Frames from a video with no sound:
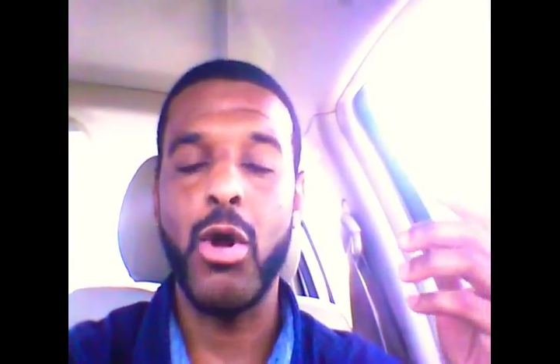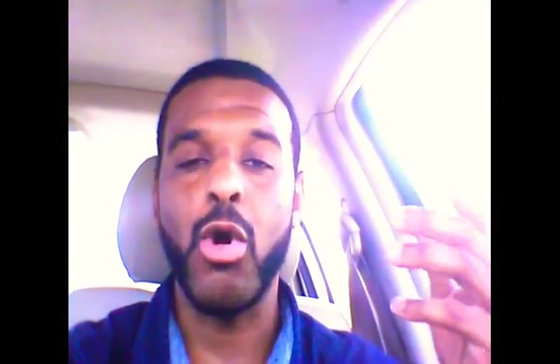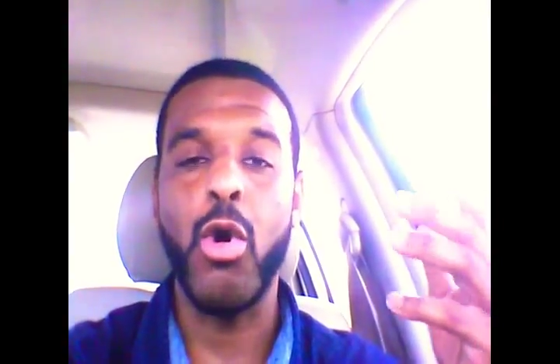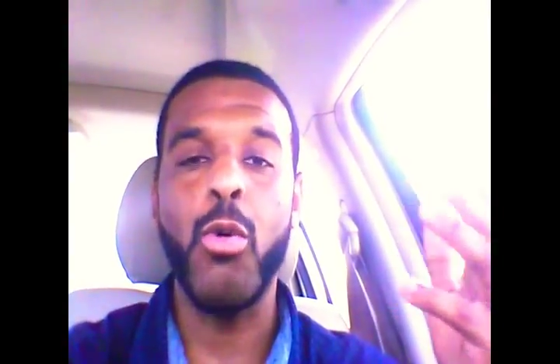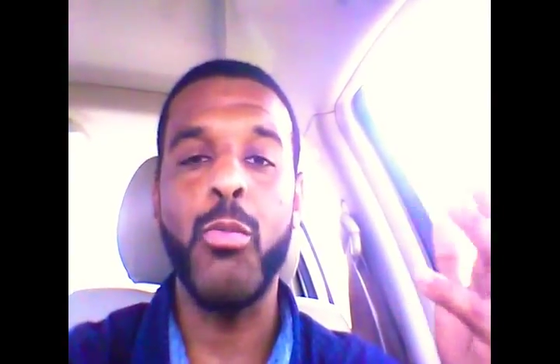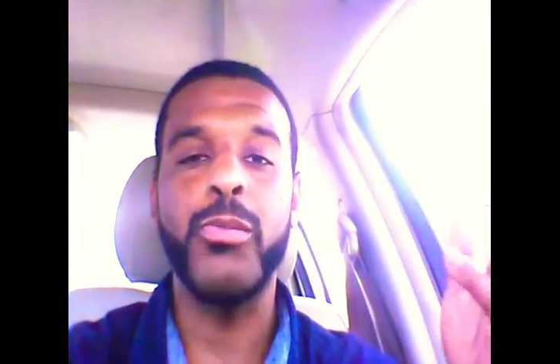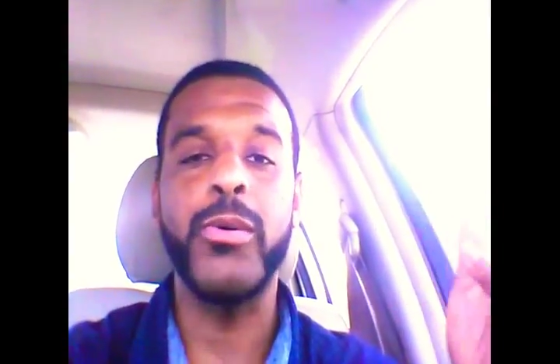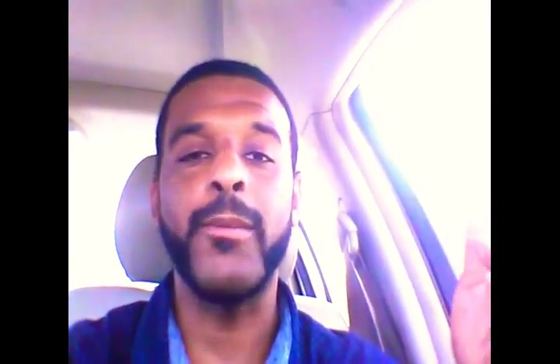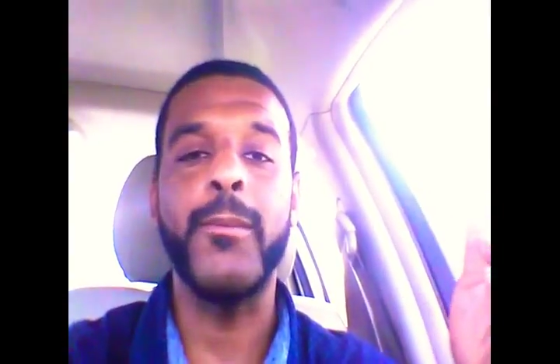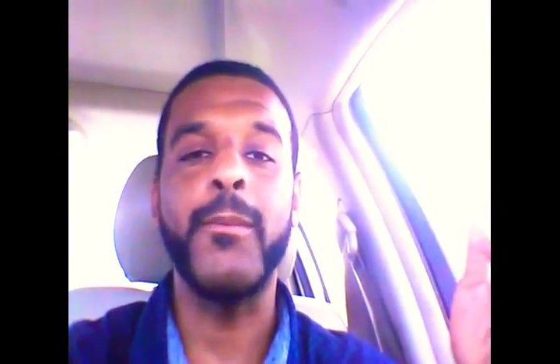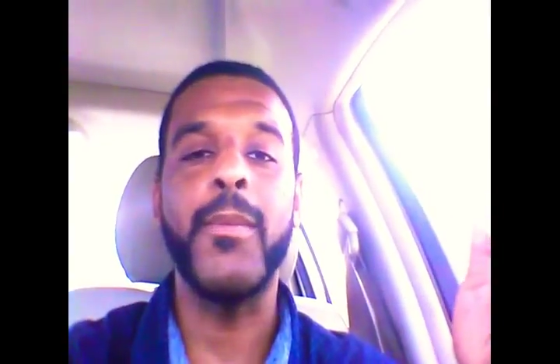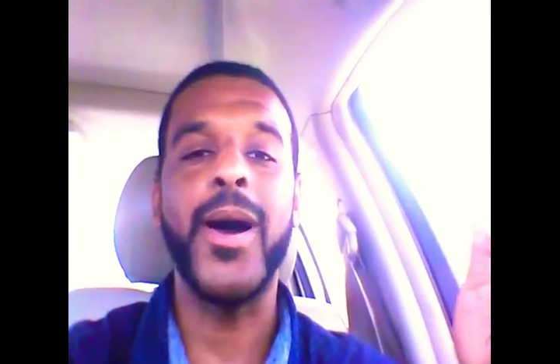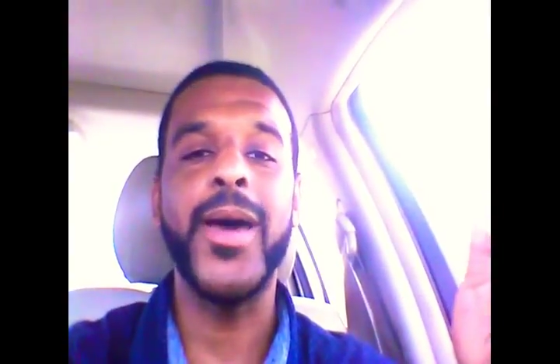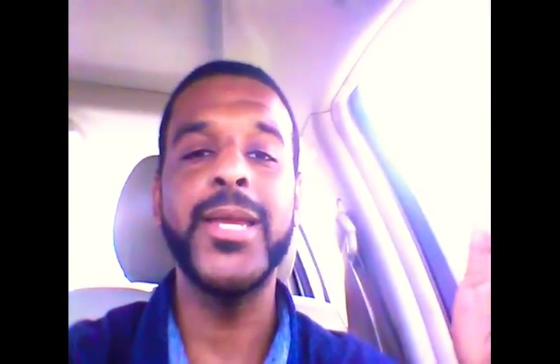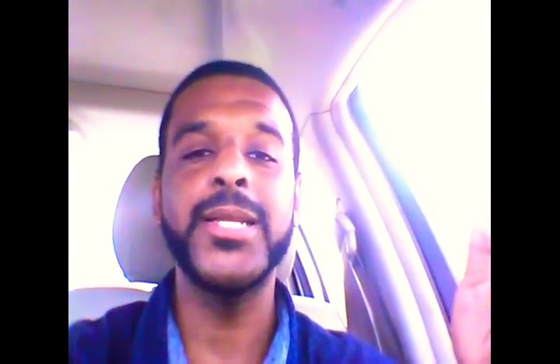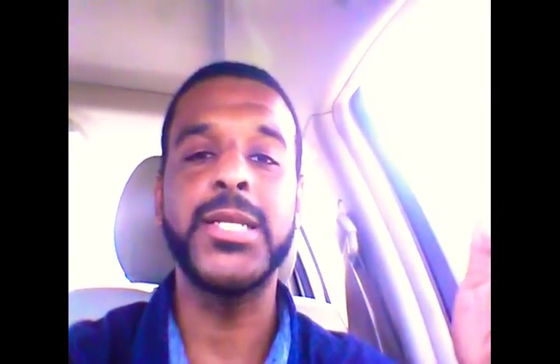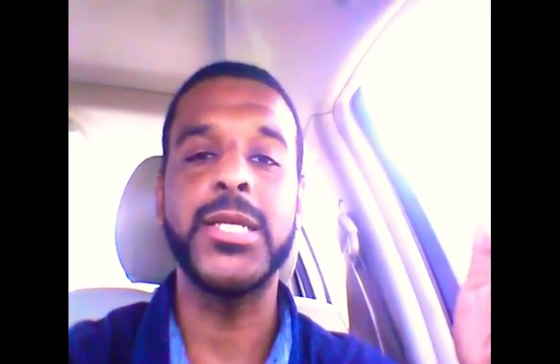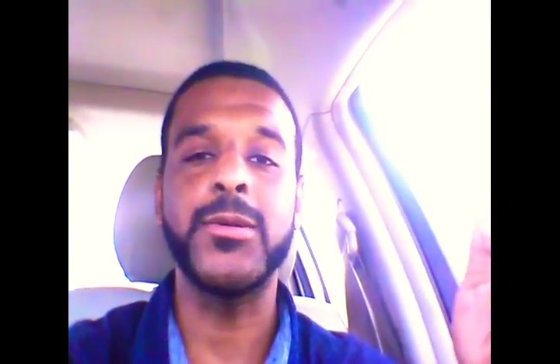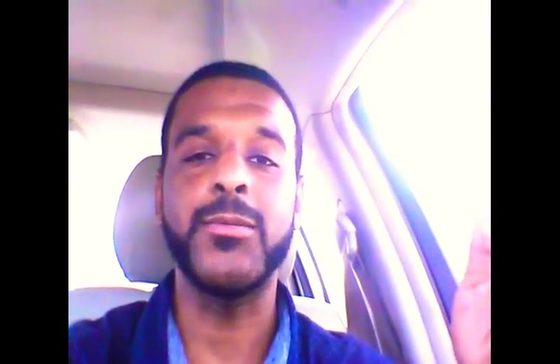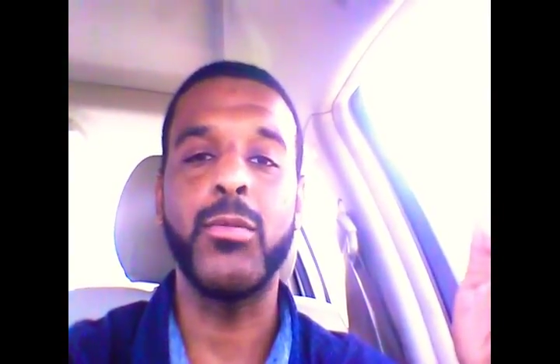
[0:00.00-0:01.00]

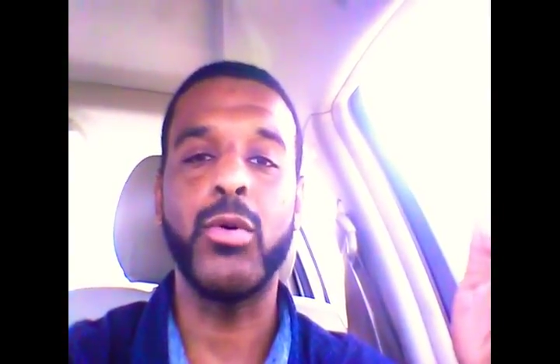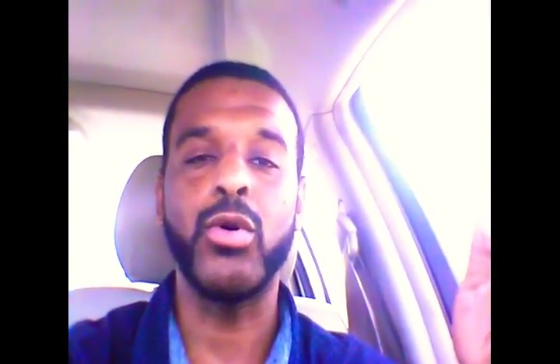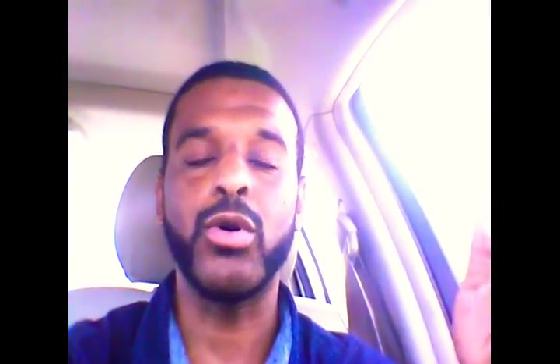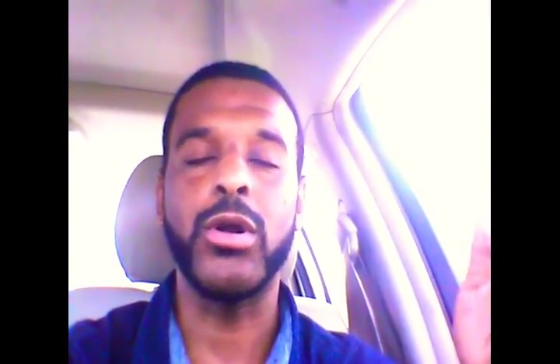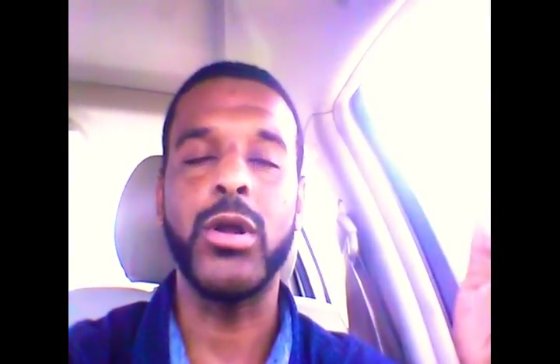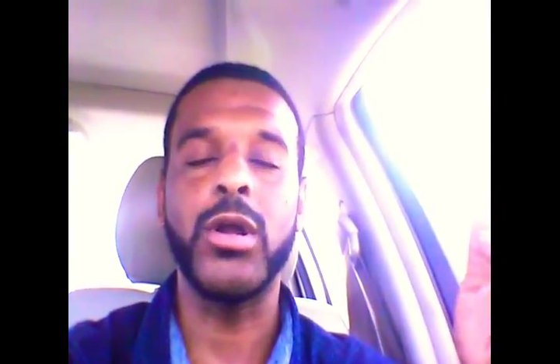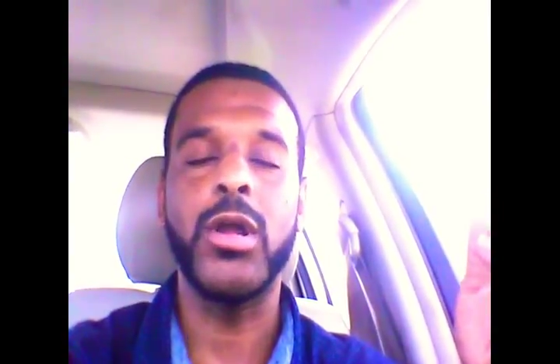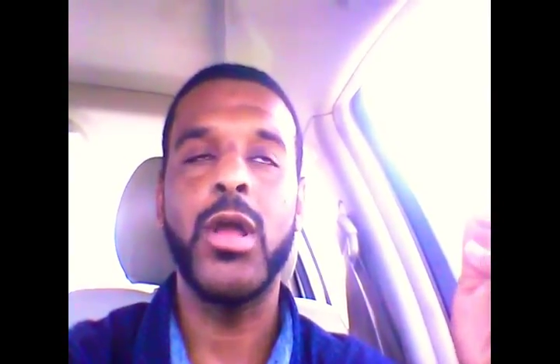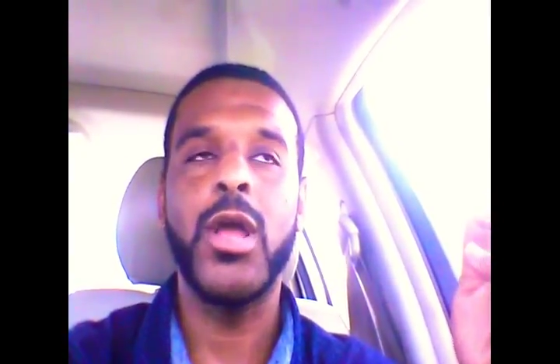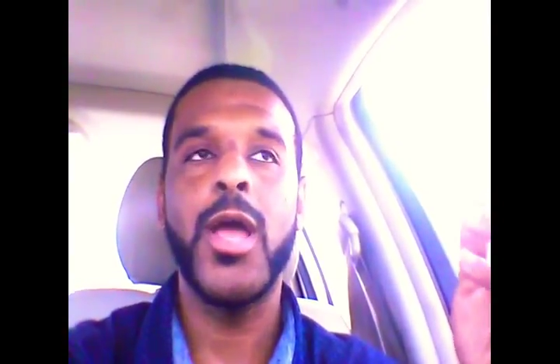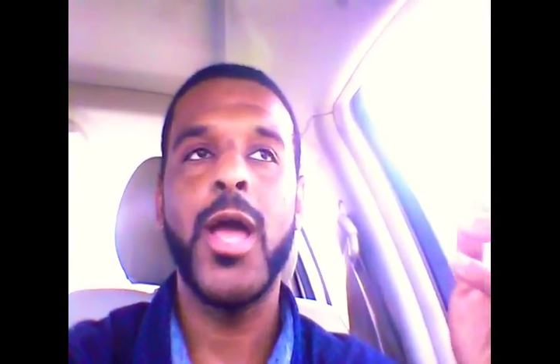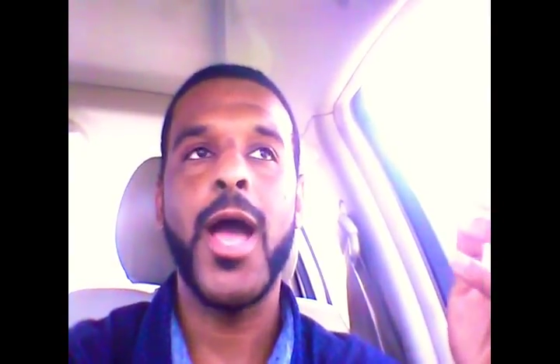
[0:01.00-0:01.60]
open-minded more,